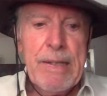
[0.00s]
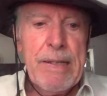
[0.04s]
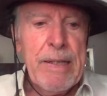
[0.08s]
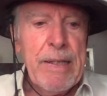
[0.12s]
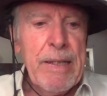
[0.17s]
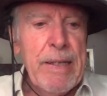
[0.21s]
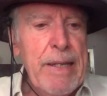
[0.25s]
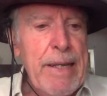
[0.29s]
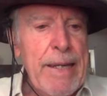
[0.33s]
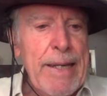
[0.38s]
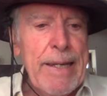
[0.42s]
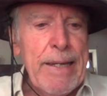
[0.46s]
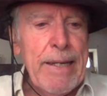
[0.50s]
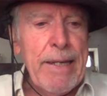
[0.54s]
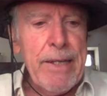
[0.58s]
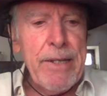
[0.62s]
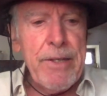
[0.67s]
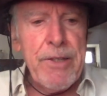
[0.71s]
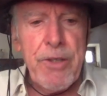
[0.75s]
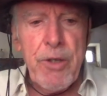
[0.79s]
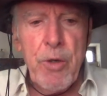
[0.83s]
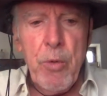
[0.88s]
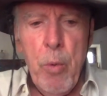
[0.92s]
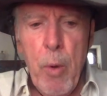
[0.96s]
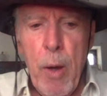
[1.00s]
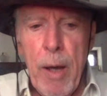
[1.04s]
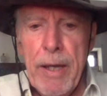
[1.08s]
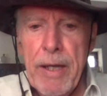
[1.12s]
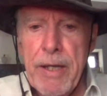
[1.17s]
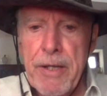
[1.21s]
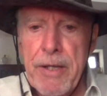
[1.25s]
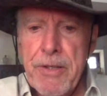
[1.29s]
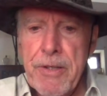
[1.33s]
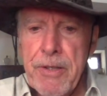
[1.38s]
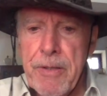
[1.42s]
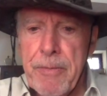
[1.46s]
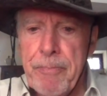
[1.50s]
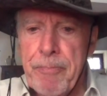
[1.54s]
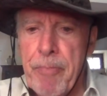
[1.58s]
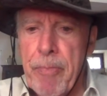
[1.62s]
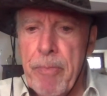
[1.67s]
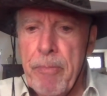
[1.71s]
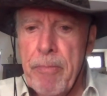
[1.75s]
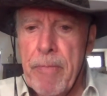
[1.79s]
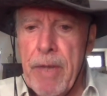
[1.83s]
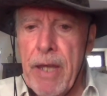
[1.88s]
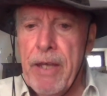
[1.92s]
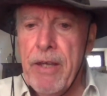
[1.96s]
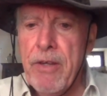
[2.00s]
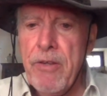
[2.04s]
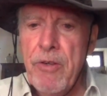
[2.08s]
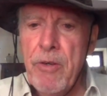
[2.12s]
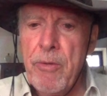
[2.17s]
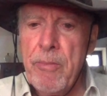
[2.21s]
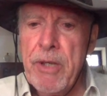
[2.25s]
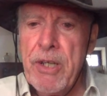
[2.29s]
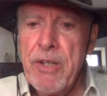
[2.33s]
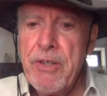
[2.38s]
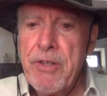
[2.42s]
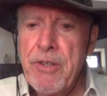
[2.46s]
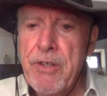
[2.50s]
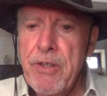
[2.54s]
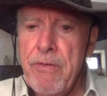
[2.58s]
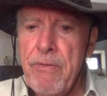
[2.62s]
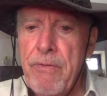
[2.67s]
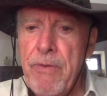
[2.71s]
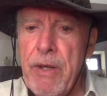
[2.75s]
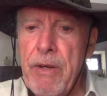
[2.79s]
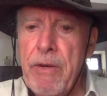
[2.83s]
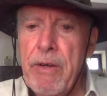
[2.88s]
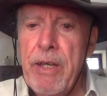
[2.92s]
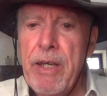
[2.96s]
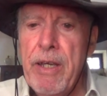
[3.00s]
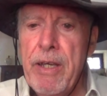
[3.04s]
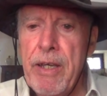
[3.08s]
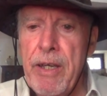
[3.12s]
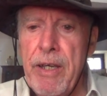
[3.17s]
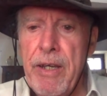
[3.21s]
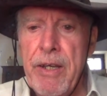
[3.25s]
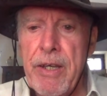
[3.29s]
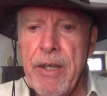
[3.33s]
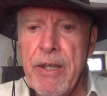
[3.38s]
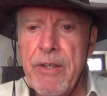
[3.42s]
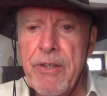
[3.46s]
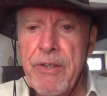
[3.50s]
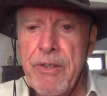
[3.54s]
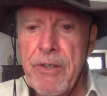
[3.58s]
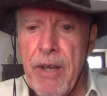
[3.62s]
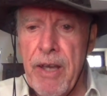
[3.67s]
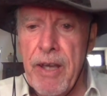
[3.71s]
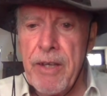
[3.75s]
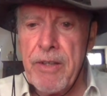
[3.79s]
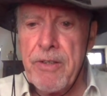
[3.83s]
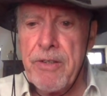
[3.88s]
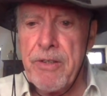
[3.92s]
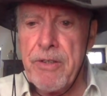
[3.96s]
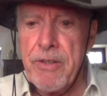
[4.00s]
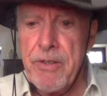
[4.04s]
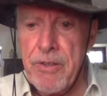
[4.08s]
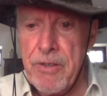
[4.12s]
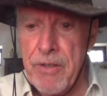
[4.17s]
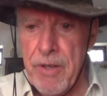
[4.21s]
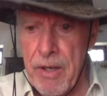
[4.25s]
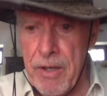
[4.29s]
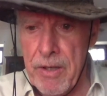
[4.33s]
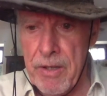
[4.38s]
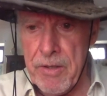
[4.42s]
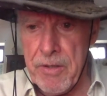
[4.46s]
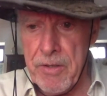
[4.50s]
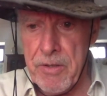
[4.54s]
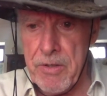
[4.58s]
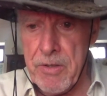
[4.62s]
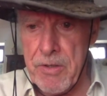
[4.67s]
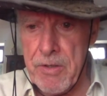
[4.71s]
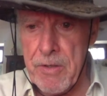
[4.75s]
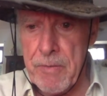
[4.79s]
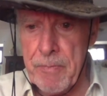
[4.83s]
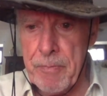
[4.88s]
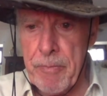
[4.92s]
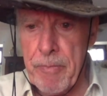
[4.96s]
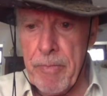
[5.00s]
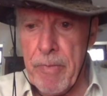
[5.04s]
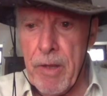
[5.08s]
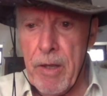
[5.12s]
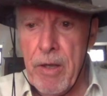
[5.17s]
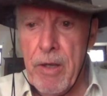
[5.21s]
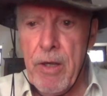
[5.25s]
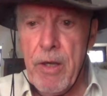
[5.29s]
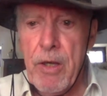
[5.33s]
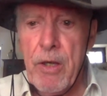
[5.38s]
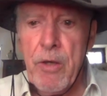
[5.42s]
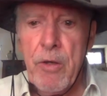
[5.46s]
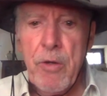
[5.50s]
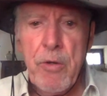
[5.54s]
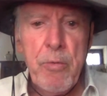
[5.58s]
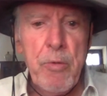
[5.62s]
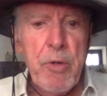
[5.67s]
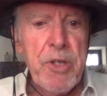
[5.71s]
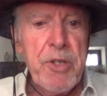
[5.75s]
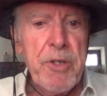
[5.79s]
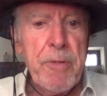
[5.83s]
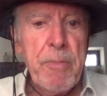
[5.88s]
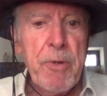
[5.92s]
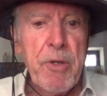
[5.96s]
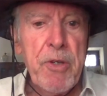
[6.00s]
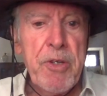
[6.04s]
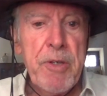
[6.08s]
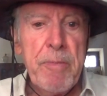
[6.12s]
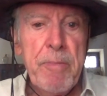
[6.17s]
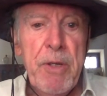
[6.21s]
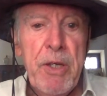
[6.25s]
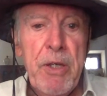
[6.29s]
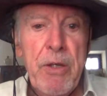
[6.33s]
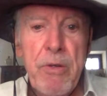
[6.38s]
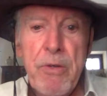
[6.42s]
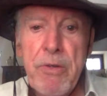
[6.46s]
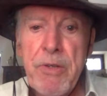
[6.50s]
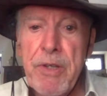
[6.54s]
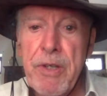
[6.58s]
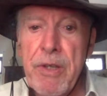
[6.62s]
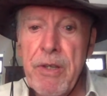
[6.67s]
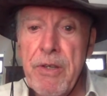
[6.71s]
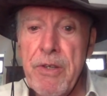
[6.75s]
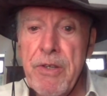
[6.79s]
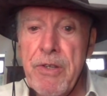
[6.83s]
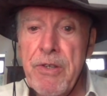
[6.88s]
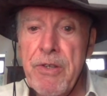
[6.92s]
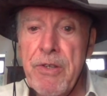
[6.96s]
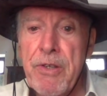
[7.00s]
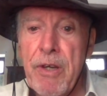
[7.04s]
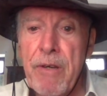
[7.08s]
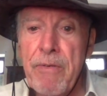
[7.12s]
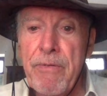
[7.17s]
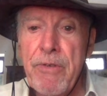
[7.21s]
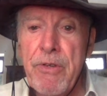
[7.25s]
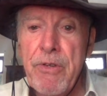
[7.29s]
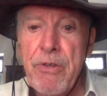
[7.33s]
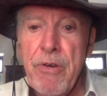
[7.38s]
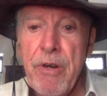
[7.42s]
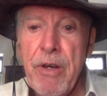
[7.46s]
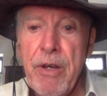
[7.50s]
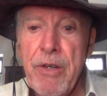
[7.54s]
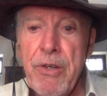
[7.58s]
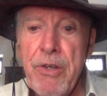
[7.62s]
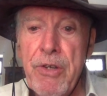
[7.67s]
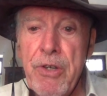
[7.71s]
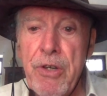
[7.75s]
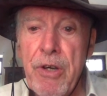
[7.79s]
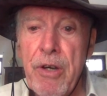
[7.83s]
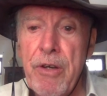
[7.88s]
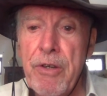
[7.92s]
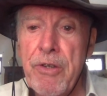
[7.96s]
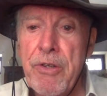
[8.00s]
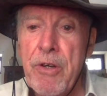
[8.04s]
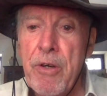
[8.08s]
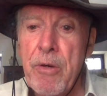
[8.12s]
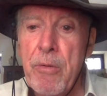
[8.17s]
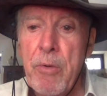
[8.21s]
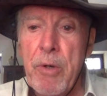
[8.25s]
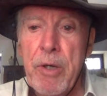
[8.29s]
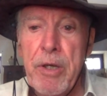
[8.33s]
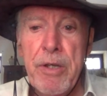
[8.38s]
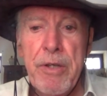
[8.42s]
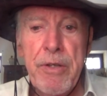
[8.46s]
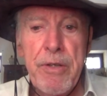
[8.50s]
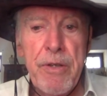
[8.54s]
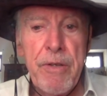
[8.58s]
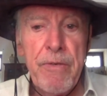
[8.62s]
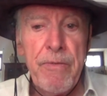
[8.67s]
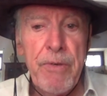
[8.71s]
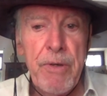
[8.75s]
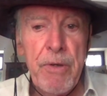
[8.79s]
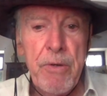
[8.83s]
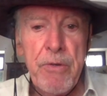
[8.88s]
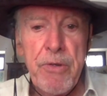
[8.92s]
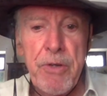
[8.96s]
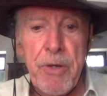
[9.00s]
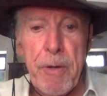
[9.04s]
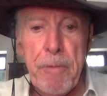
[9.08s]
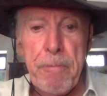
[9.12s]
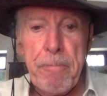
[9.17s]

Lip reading: Yes, quite. Economics is a very inexact science, and we're supposed to be using this stuff to try and chart our way into the future.